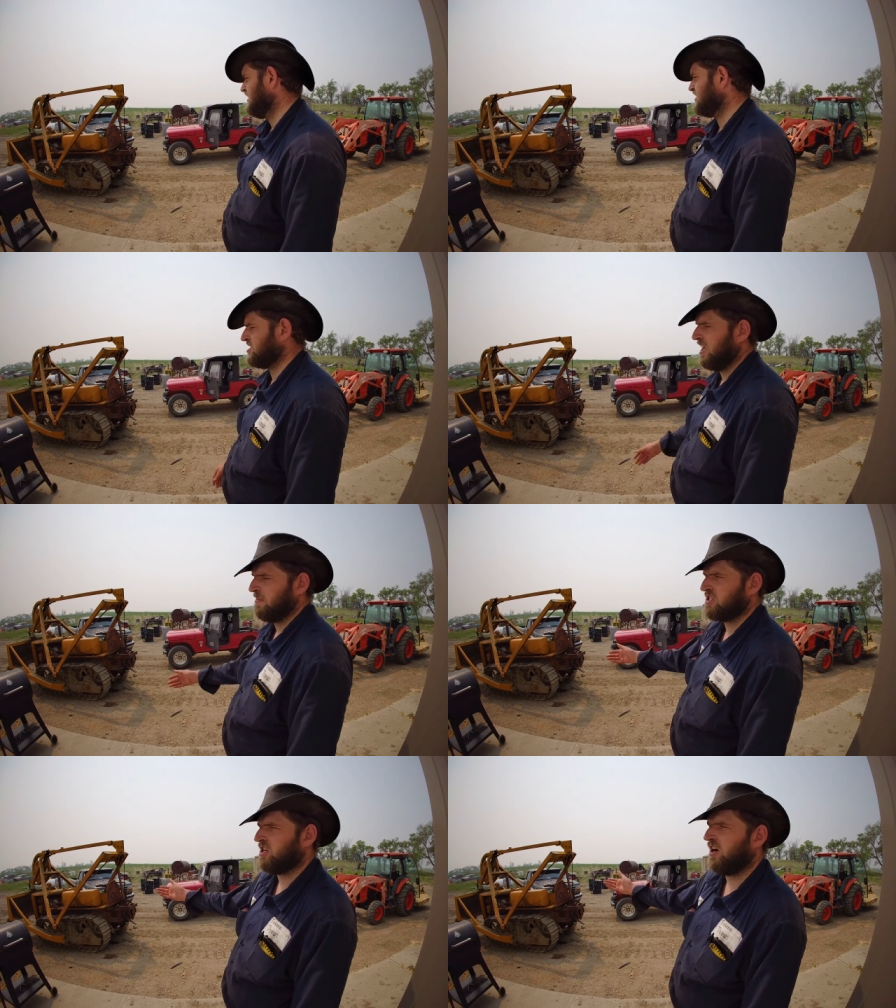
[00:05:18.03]
Its
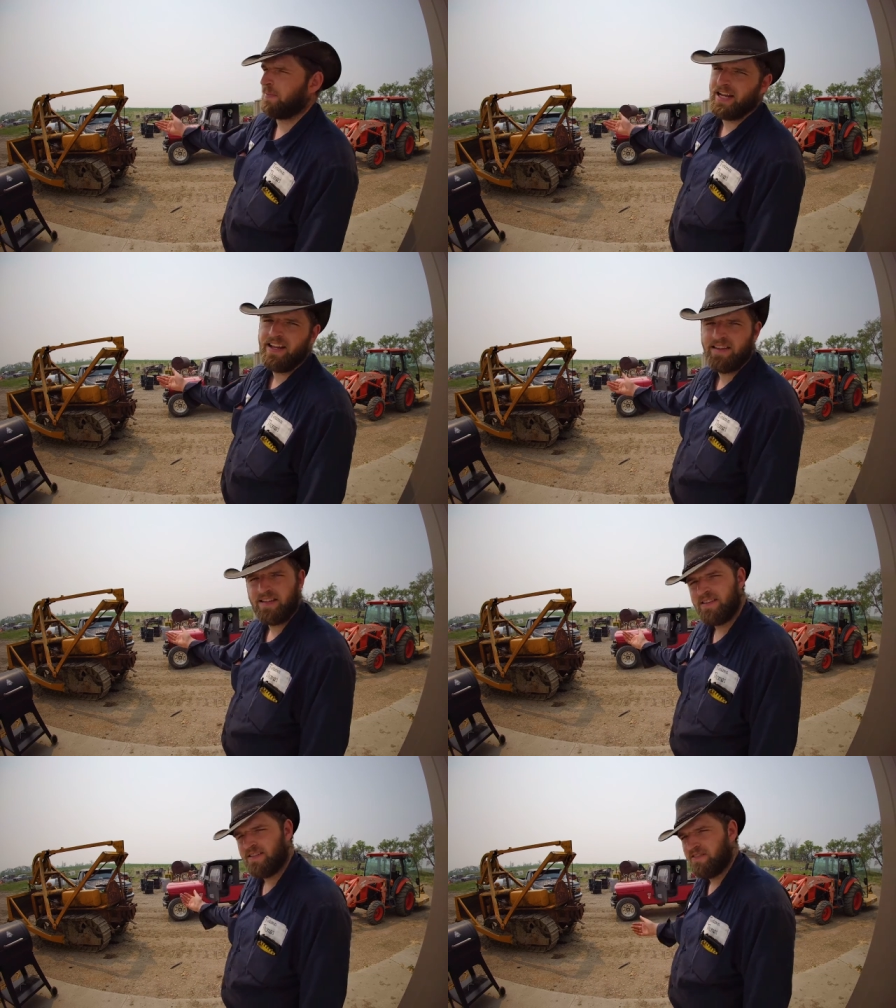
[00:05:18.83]
name is Tommy,
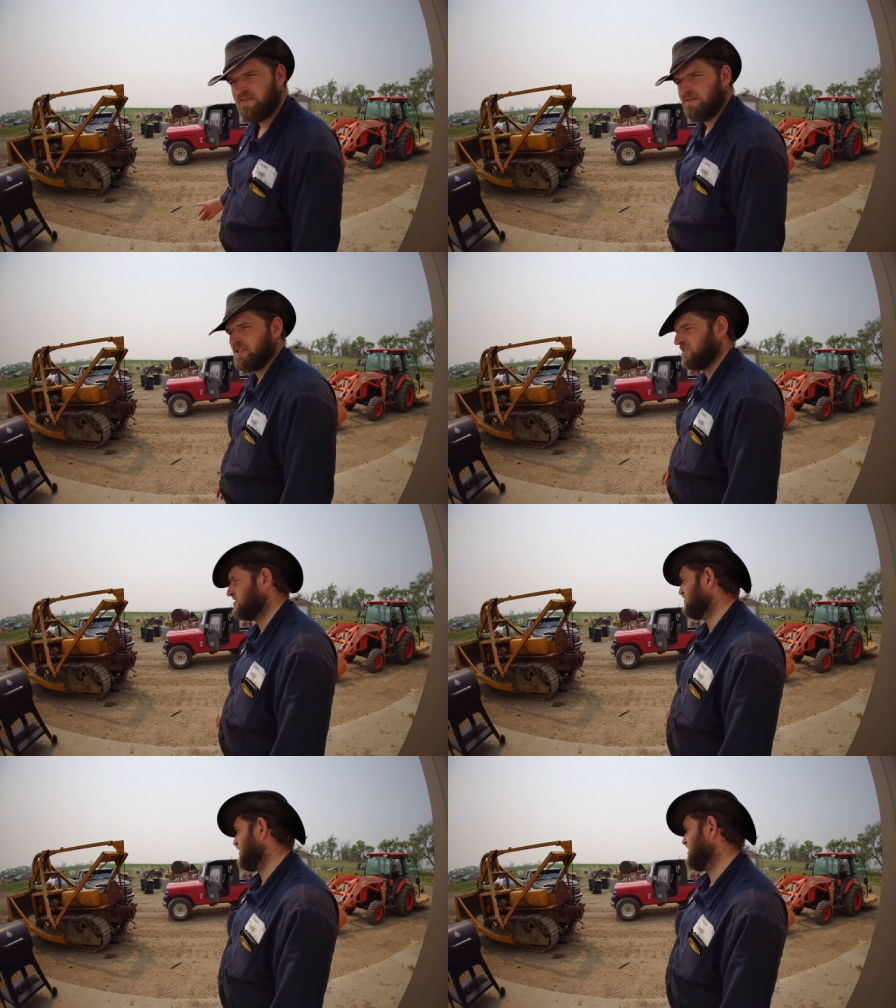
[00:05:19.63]
which
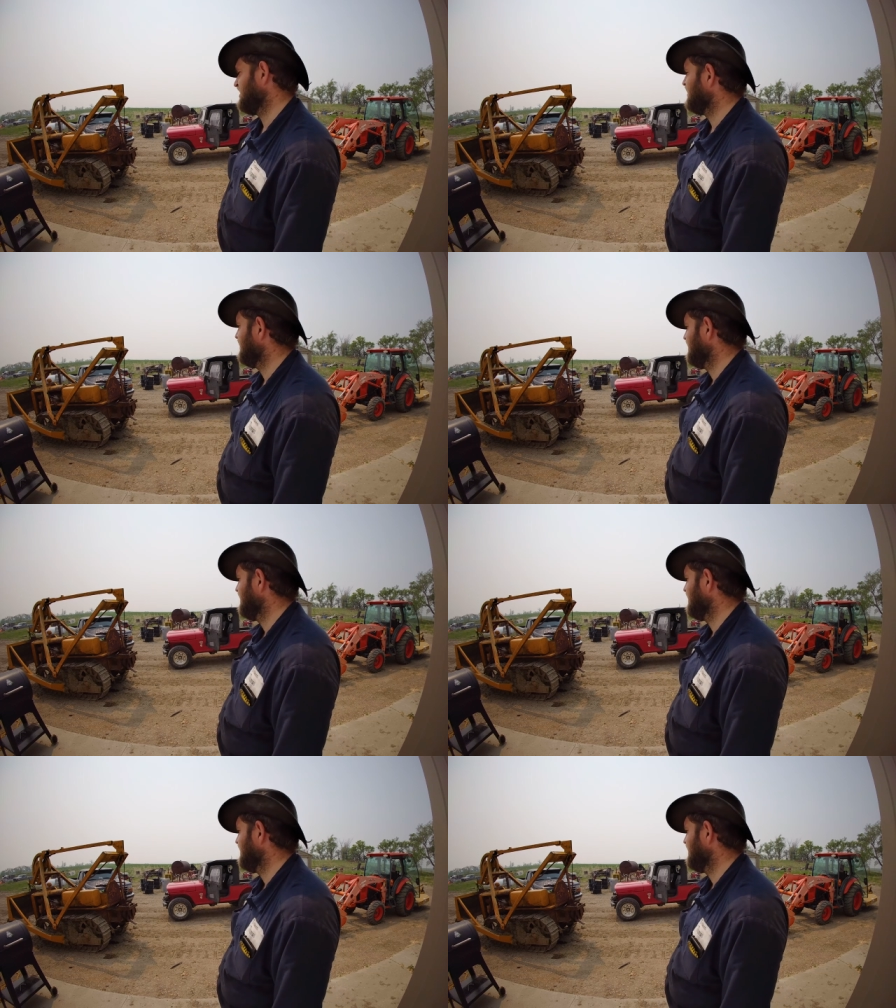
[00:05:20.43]
is fun.